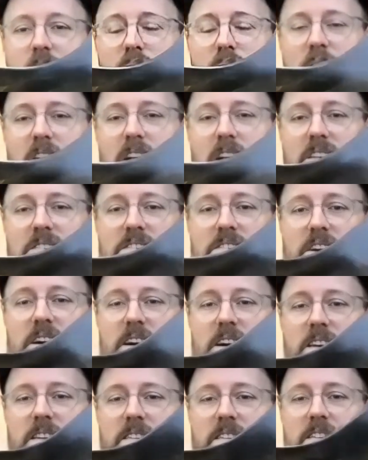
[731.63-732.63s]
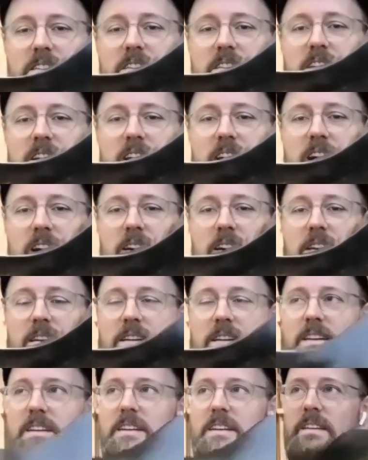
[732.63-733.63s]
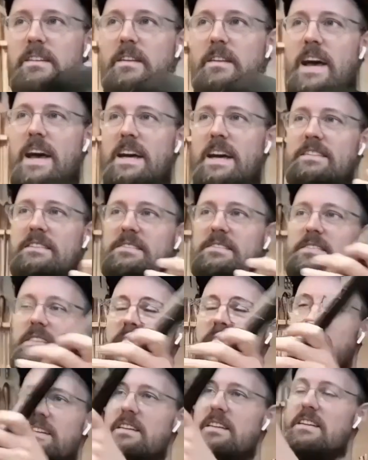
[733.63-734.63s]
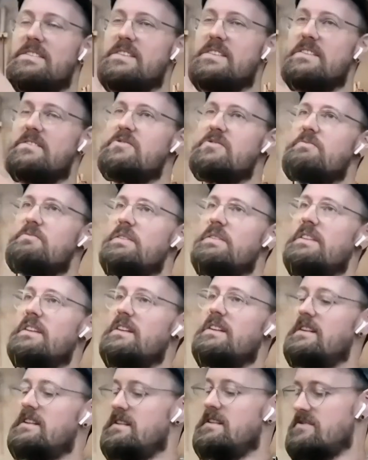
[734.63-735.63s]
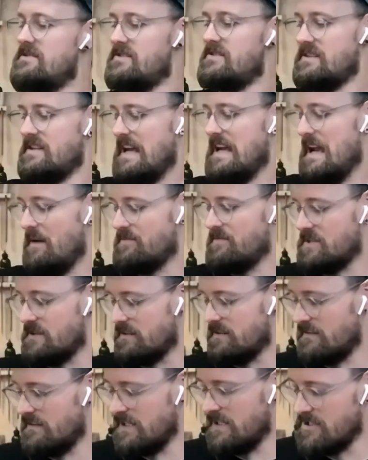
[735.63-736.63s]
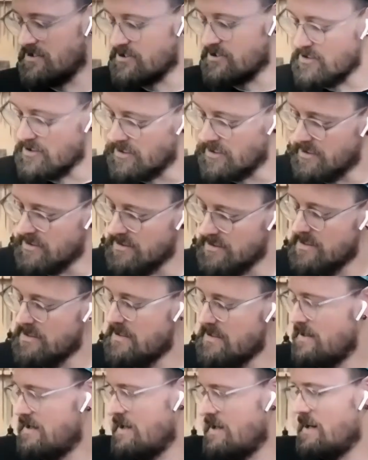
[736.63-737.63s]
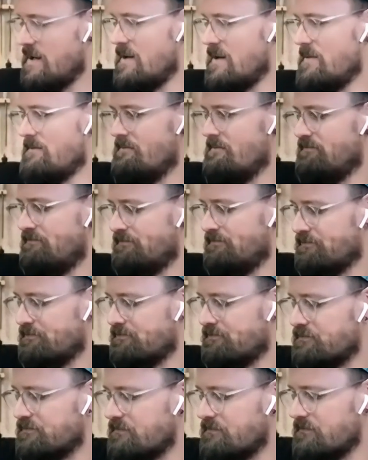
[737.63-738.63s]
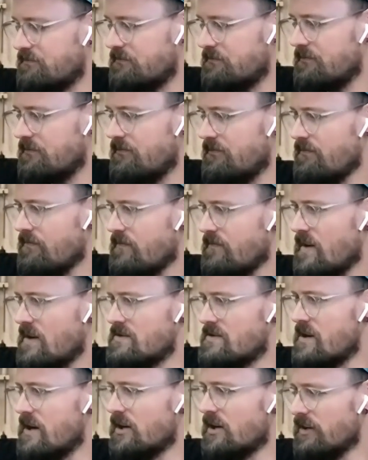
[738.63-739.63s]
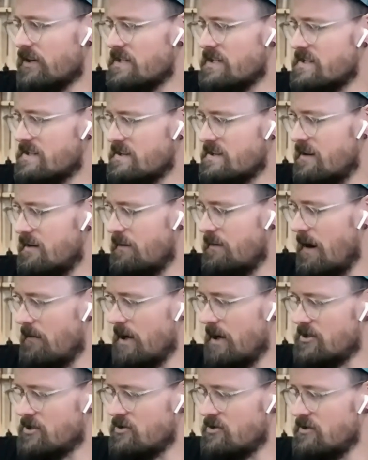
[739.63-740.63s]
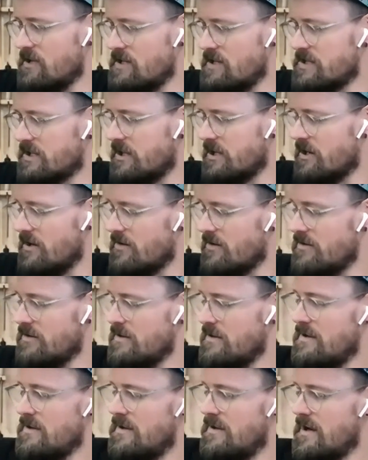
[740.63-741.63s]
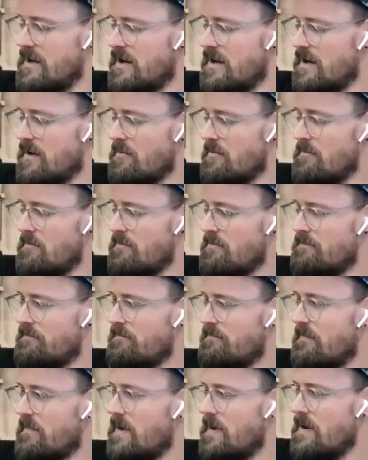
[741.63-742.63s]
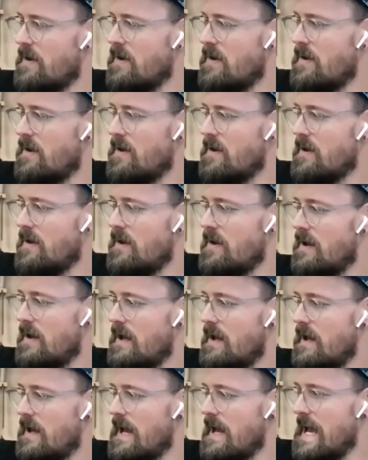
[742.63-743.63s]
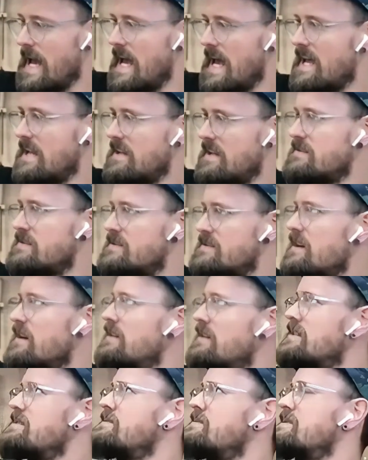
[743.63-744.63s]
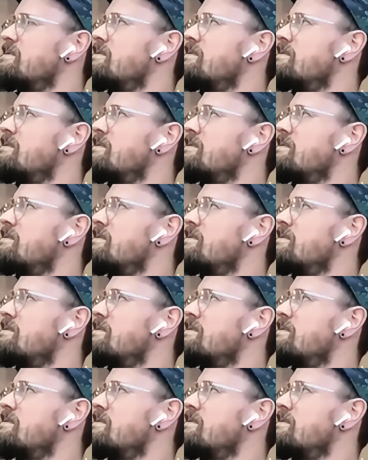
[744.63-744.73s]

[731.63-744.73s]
parlor guitar. And it's an instrument that I just absolutely adore. So I got this about 2 years ago, and this